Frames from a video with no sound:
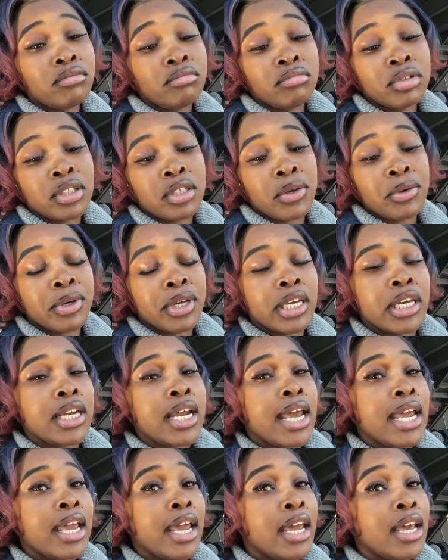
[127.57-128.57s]
so good,
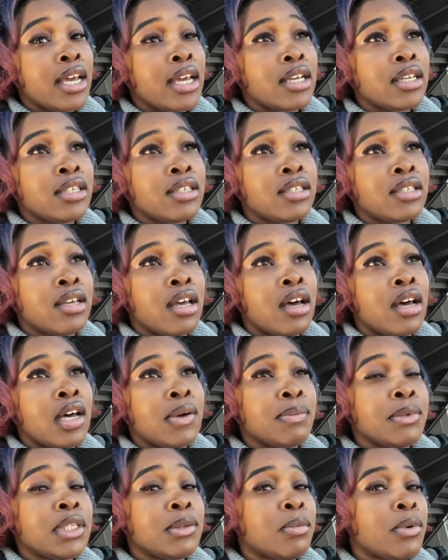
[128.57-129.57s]
I guess.
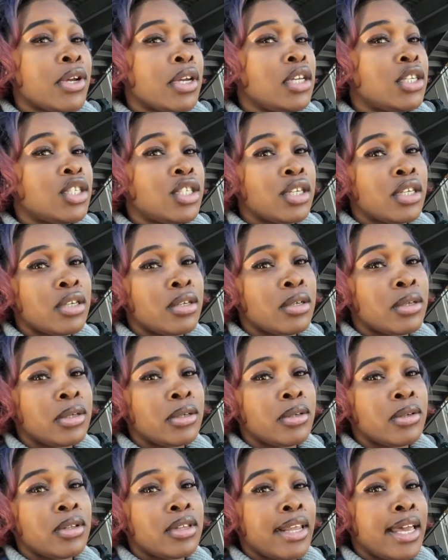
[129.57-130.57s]
It's pretty
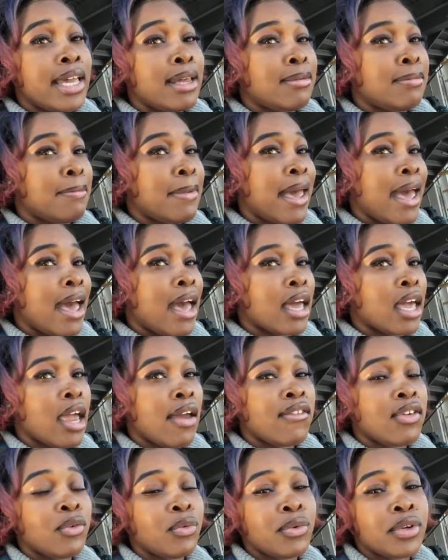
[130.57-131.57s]
chill, laid back.
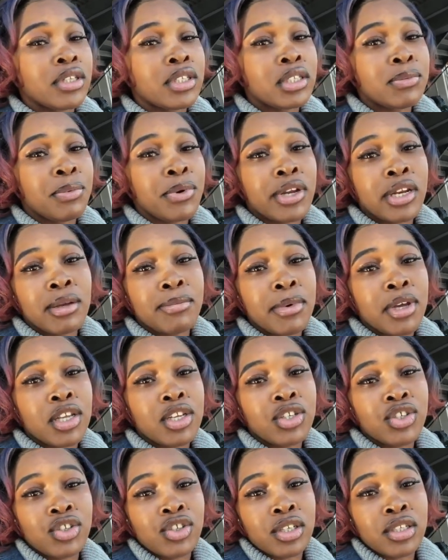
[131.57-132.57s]
Everyone's pretty
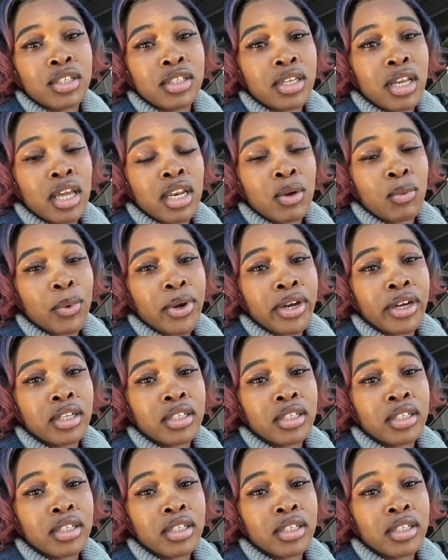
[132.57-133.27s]
much just getting work